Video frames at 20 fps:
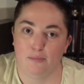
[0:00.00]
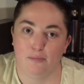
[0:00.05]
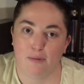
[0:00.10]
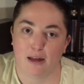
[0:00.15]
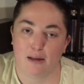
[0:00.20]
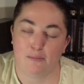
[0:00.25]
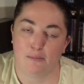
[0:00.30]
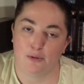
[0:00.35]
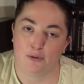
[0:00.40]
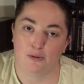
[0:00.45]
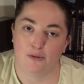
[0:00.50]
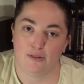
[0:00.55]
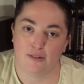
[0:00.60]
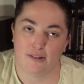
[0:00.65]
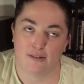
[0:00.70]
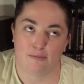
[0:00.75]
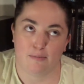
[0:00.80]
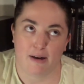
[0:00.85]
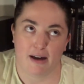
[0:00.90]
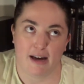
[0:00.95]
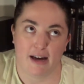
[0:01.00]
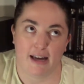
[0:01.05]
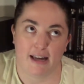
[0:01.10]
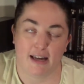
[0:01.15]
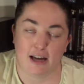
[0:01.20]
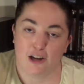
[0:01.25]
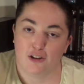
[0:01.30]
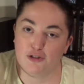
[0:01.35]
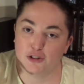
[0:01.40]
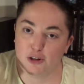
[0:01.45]
like booths by
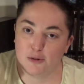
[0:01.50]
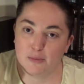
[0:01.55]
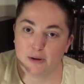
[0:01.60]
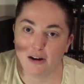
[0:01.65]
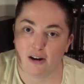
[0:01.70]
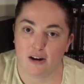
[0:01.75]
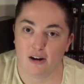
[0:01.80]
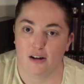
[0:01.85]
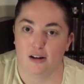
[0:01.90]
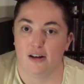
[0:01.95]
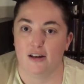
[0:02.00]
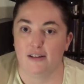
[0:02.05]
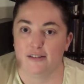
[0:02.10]
Country Bear.